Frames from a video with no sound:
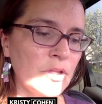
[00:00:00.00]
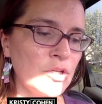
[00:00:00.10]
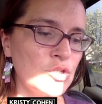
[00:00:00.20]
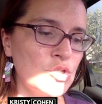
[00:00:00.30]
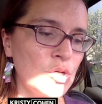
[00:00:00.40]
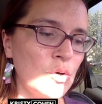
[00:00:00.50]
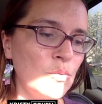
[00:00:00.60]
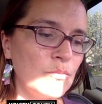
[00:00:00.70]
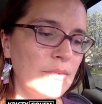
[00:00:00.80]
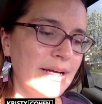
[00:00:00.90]
So
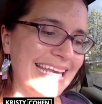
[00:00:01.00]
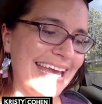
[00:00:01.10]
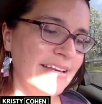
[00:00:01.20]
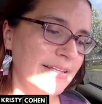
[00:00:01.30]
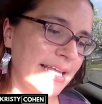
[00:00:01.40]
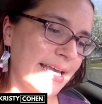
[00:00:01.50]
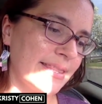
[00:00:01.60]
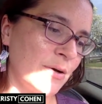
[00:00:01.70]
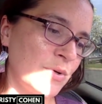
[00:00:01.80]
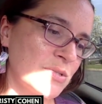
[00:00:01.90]
again, like, that
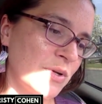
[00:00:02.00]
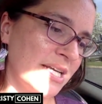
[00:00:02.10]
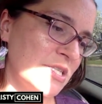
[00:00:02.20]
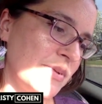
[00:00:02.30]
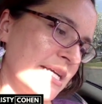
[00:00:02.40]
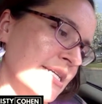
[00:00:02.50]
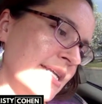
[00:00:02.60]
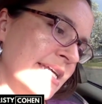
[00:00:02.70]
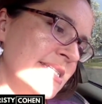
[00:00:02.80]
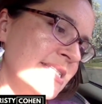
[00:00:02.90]
wasn't what I expected.
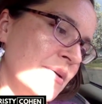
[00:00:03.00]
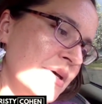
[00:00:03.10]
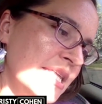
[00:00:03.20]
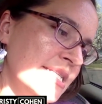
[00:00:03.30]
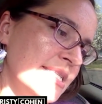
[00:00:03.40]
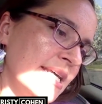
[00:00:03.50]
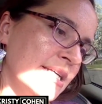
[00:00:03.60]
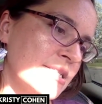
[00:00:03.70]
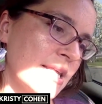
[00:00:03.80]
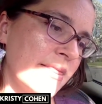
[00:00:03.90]
And some of these
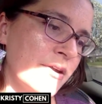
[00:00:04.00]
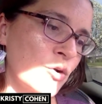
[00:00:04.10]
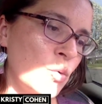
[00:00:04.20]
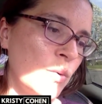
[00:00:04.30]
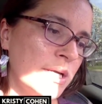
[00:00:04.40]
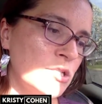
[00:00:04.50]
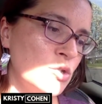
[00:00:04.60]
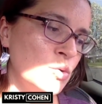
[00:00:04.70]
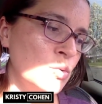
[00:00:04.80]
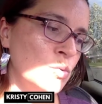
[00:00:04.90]
things, they're going
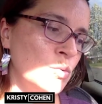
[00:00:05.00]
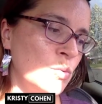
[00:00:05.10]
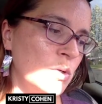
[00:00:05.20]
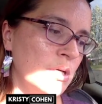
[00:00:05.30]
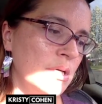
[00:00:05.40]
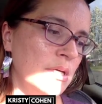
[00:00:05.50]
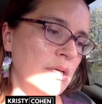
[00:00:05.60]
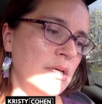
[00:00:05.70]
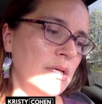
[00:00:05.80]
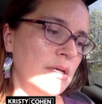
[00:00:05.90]
to
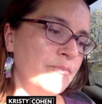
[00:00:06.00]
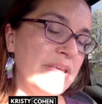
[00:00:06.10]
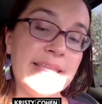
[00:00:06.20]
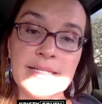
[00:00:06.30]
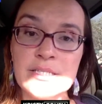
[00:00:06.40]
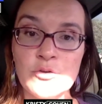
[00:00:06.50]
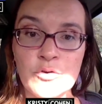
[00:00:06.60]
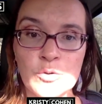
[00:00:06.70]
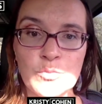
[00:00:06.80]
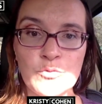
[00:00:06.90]
be things that you've
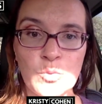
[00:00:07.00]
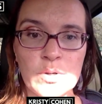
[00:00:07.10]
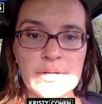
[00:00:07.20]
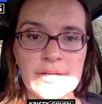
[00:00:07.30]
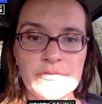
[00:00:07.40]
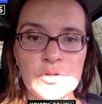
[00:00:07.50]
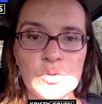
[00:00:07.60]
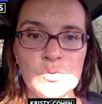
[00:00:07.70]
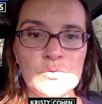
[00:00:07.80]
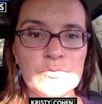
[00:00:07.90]
heard before. If
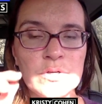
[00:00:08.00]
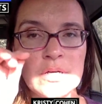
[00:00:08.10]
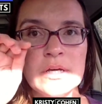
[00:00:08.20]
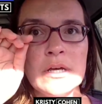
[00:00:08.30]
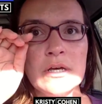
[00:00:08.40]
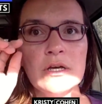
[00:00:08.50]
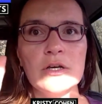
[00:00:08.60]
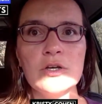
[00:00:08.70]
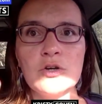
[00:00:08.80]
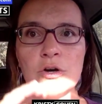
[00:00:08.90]
you've
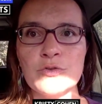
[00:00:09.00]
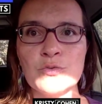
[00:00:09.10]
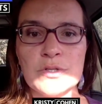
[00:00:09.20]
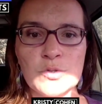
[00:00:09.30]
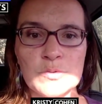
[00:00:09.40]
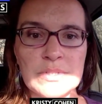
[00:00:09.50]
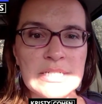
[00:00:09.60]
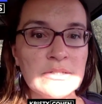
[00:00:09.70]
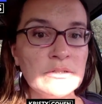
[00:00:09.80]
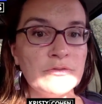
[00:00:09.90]
gone through Russell's
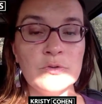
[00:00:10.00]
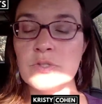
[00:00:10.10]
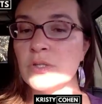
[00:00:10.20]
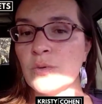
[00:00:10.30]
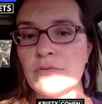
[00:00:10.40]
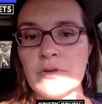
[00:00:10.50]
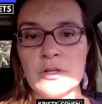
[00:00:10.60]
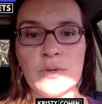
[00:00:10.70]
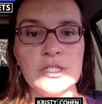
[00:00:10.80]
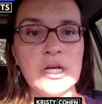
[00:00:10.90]
material, if you've done the One Funnel
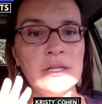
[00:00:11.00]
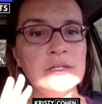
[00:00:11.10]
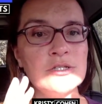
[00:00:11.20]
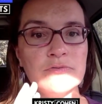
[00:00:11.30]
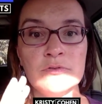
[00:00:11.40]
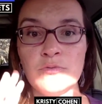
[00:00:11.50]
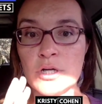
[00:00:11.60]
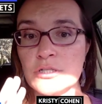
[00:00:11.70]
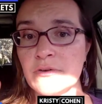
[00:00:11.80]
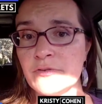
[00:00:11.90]
Away Challenge, if you've watched
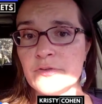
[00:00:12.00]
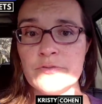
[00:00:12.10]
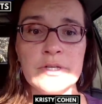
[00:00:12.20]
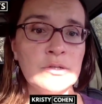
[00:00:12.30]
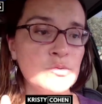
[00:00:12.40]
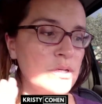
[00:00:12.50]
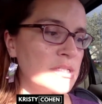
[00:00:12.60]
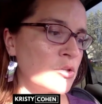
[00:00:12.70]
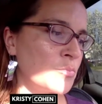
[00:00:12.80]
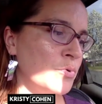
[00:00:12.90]
enough of his videos, read his
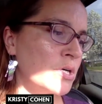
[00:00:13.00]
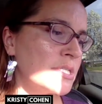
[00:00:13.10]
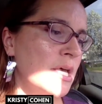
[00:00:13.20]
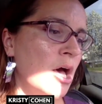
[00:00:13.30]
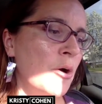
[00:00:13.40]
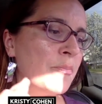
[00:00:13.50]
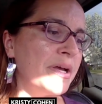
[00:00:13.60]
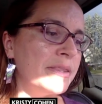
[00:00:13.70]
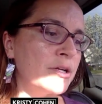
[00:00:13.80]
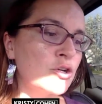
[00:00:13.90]
other books, but
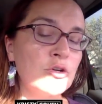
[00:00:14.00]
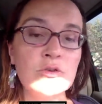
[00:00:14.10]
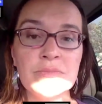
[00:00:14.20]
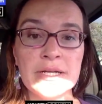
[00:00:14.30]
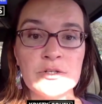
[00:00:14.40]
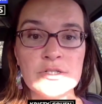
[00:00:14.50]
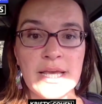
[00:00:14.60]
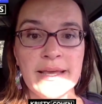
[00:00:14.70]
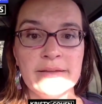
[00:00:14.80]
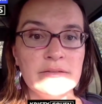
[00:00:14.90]
they're good reminders
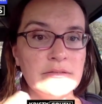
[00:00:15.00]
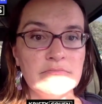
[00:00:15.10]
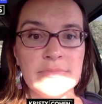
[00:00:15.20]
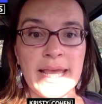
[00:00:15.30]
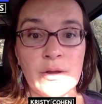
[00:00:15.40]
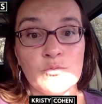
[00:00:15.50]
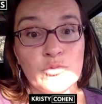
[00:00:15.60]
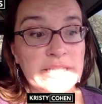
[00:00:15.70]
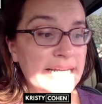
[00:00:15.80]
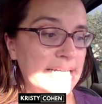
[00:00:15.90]
and they
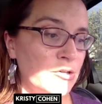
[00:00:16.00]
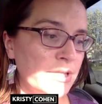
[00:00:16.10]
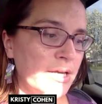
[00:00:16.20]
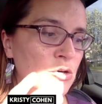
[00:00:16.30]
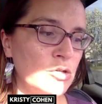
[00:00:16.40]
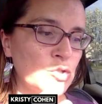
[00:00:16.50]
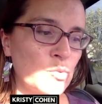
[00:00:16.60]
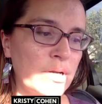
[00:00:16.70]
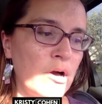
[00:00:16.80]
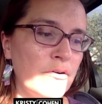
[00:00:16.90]
relate here, like Hook
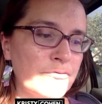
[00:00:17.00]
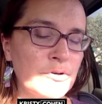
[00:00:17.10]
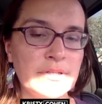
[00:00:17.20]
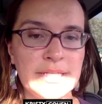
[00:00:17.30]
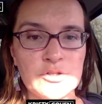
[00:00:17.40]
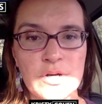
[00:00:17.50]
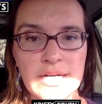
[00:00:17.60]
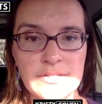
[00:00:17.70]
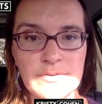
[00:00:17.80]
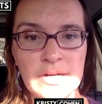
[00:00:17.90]
Story Offer and the
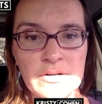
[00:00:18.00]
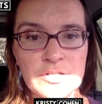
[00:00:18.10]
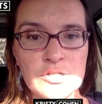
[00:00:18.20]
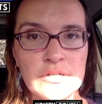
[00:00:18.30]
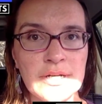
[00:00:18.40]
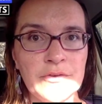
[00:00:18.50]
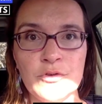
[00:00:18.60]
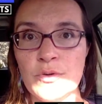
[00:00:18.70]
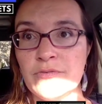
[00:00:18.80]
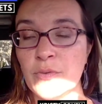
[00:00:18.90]
attractive character. If you
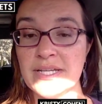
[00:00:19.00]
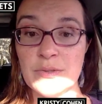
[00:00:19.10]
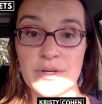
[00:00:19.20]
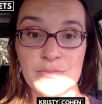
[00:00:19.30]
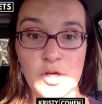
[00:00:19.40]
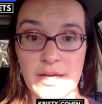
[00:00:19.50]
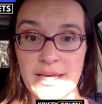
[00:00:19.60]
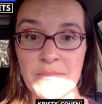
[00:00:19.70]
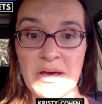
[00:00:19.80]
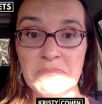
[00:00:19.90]
have no idea what I'm talking
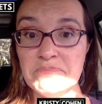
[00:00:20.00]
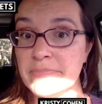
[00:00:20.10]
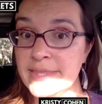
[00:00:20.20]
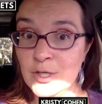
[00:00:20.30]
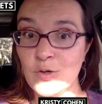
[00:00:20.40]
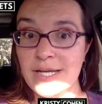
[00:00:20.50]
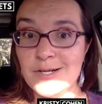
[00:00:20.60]
about, then great, it'll